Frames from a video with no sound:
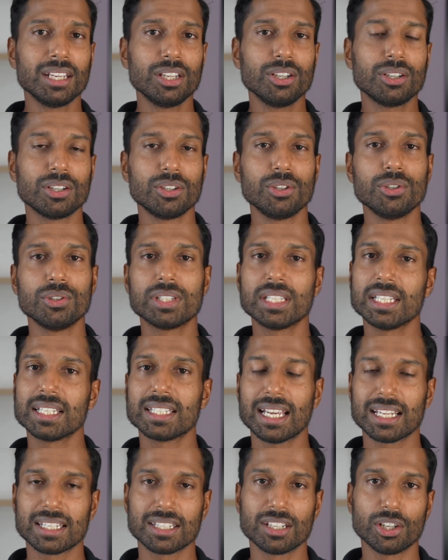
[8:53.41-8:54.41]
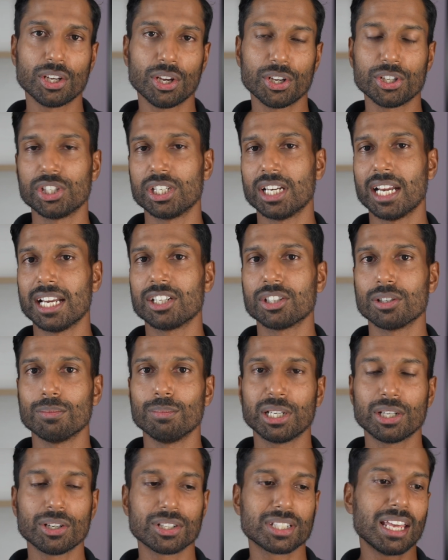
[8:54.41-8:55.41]
you can use this as a negotiation,
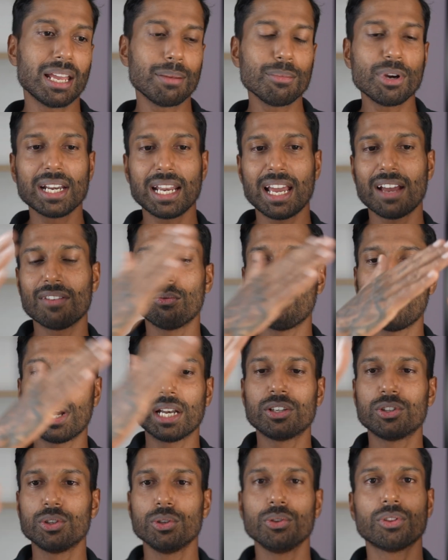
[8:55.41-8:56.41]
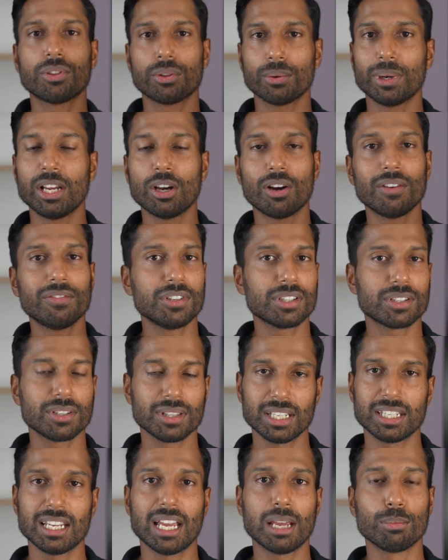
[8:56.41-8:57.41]
because they might have 1, 2, 3 offers on
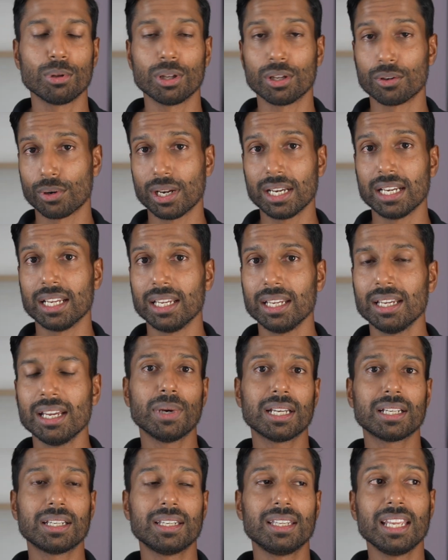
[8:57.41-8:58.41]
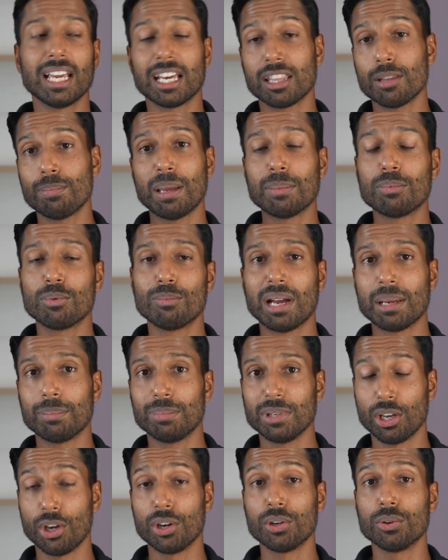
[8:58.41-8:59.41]
the table already, but the other people might
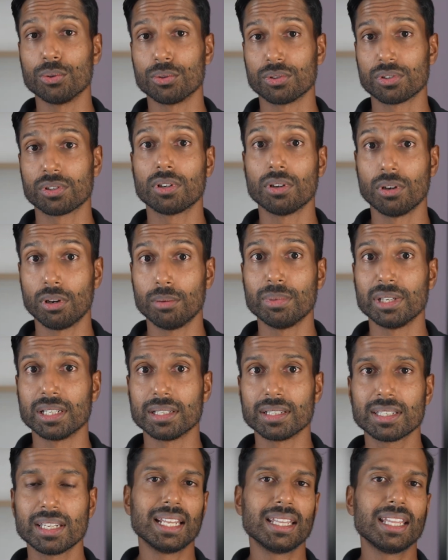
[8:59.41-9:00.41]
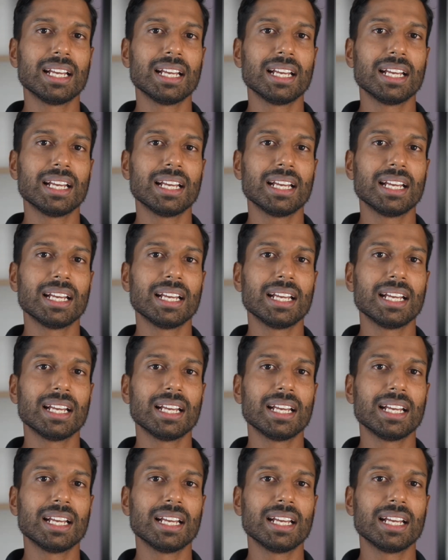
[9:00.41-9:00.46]
be locals, Colombians, and